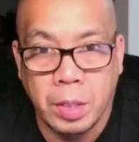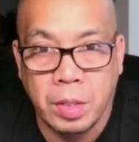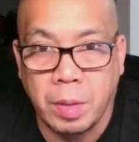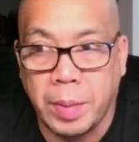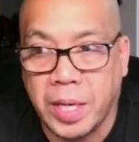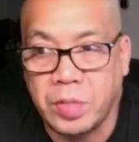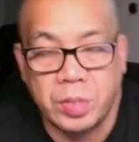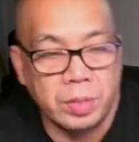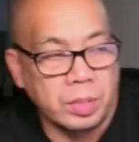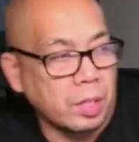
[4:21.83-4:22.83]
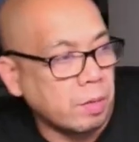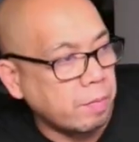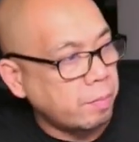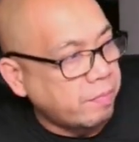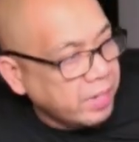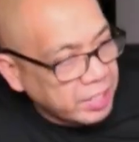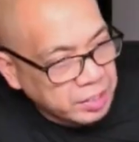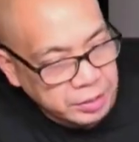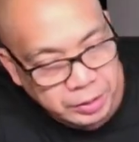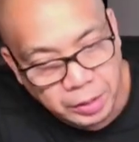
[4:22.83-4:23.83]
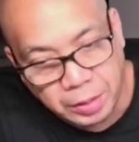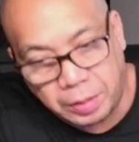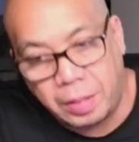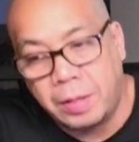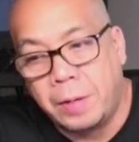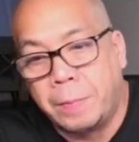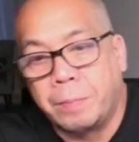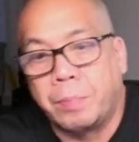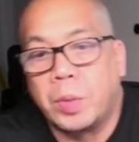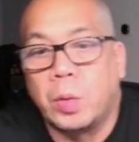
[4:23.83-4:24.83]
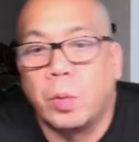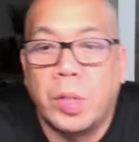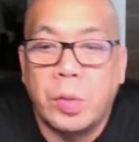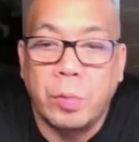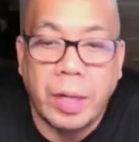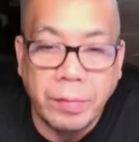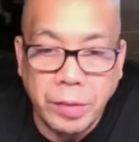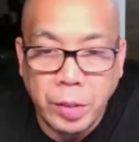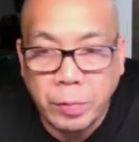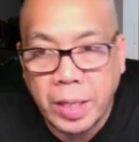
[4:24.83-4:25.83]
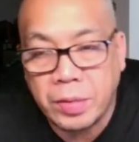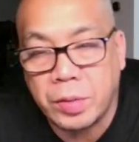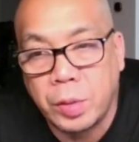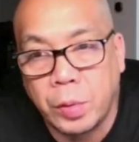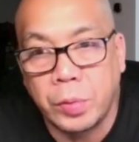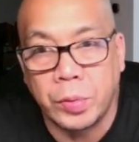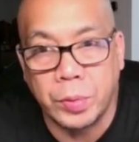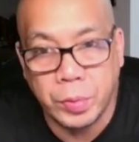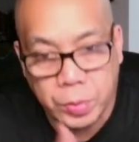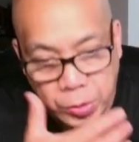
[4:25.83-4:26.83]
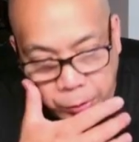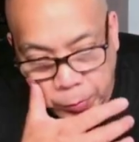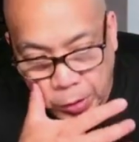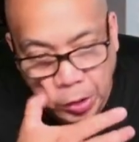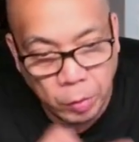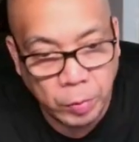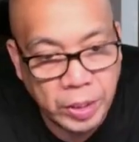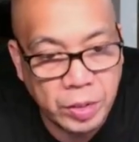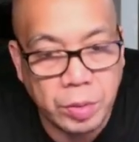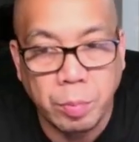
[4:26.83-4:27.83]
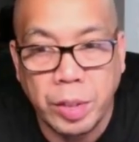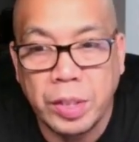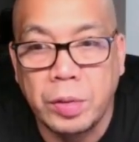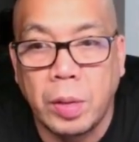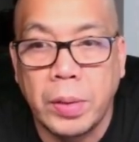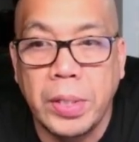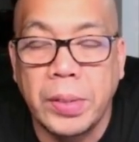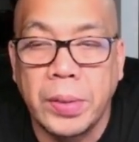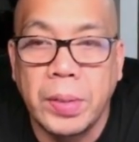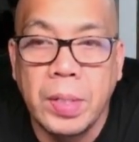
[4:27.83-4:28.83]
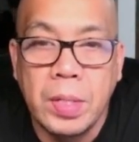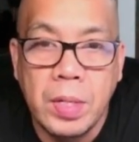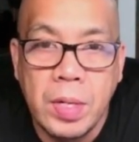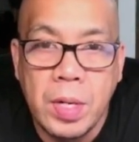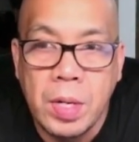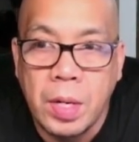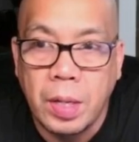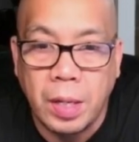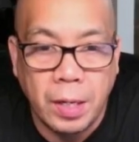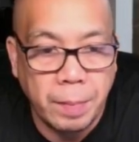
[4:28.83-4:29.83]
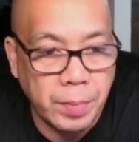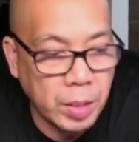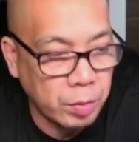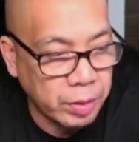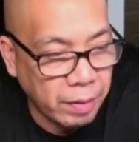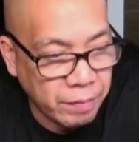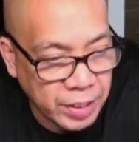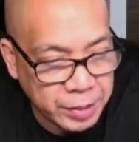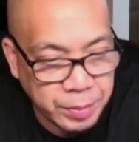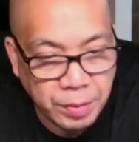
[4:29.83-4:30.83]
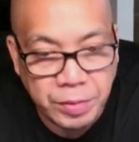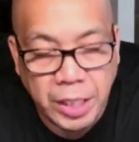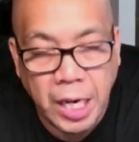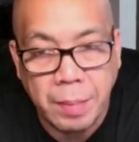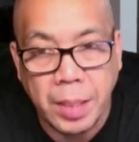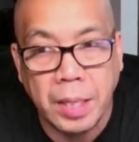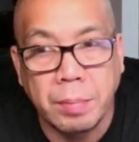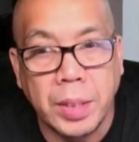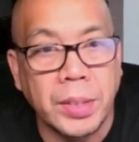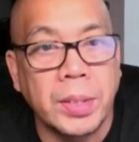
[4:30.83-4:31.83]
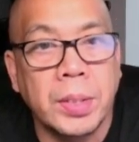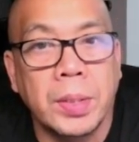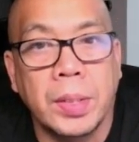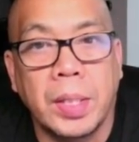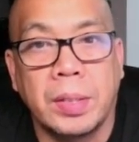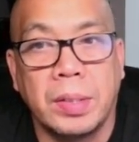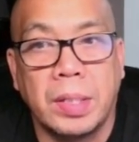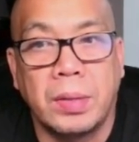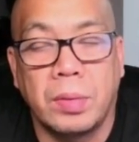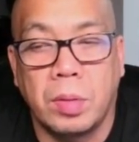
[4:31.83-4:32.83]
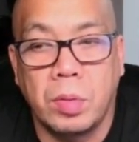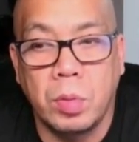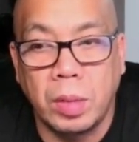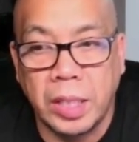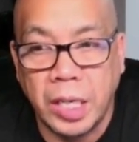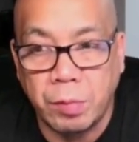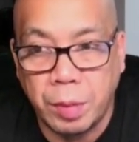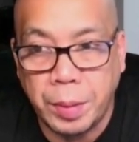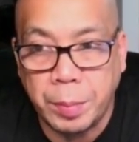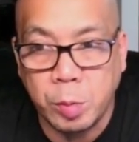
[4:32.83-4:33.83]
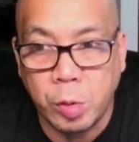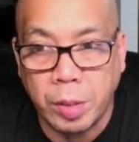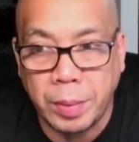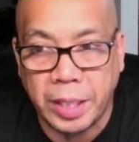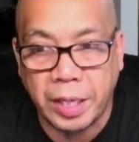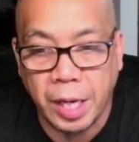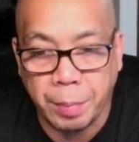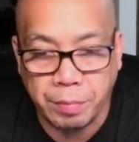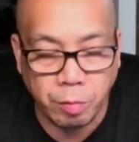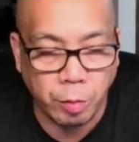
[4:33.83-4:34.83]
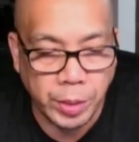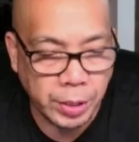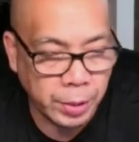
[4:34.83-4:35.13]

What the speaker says: Imagine, finding this dog, going through everything we had to go through to agree to bring the dog here, the investment of time and money, and then to align with people who can make it happen for me.